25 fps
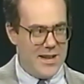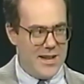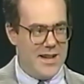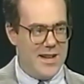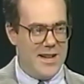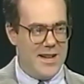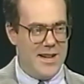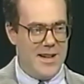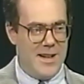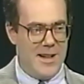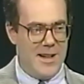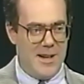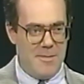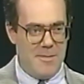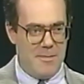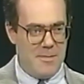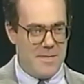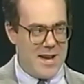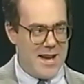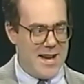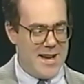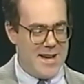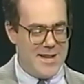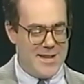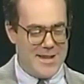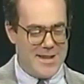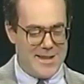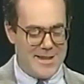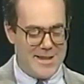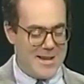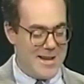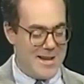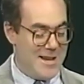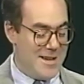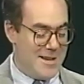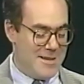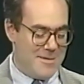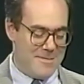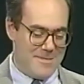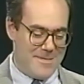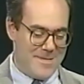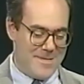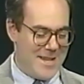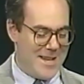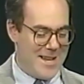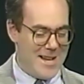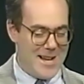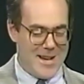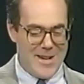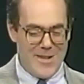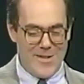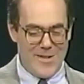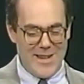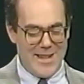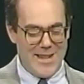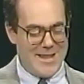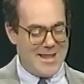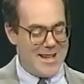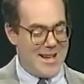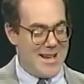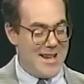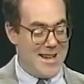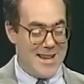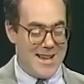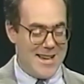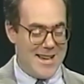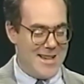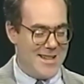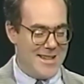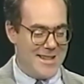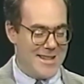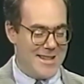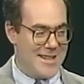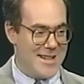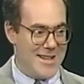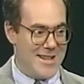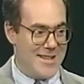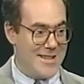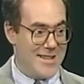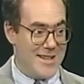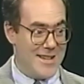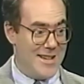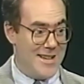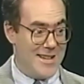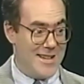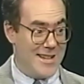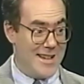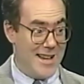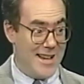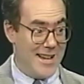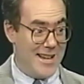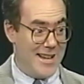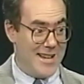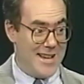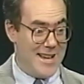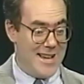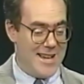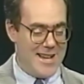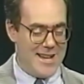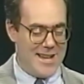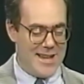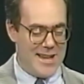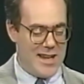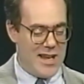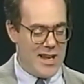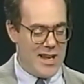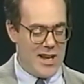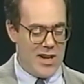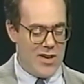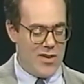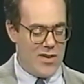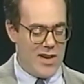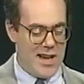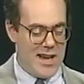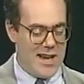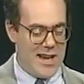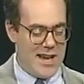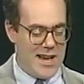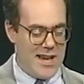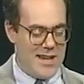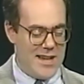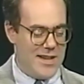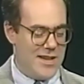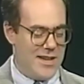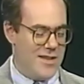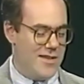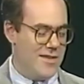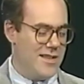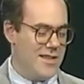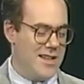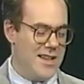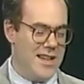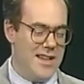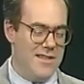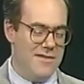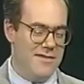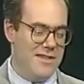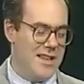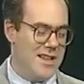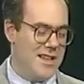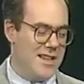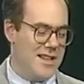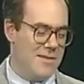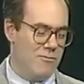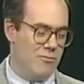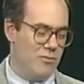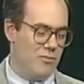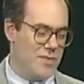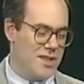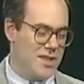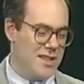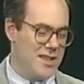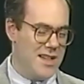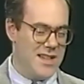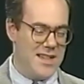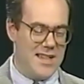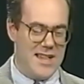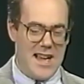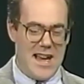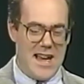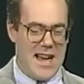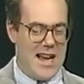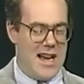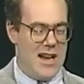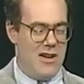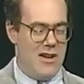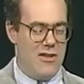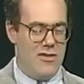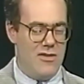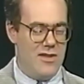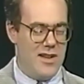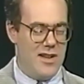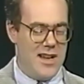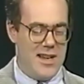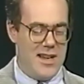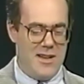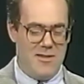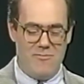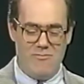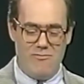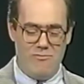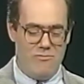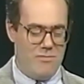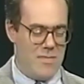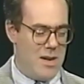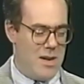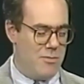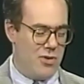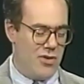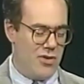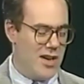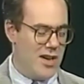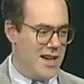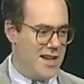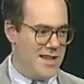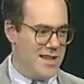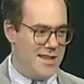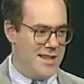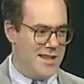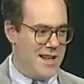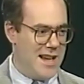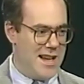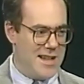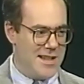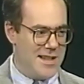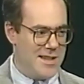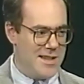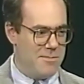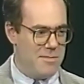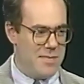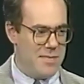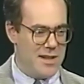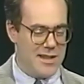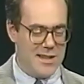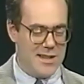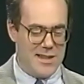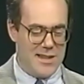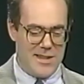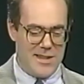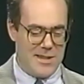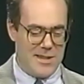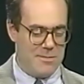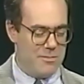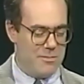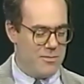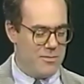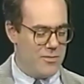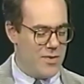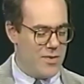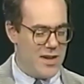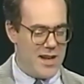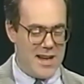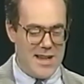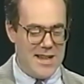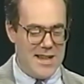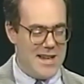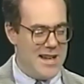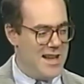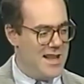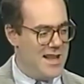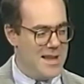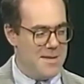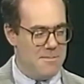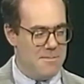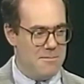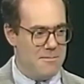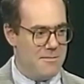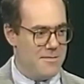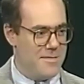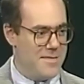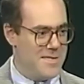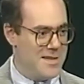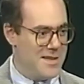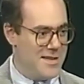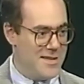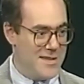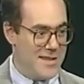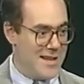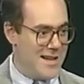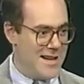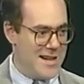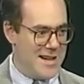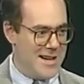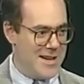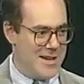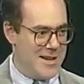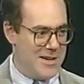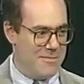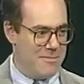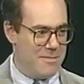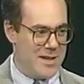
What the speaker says: I just, I just start talking, and I don't even sit down and memorize dates, because when I need them, they're there.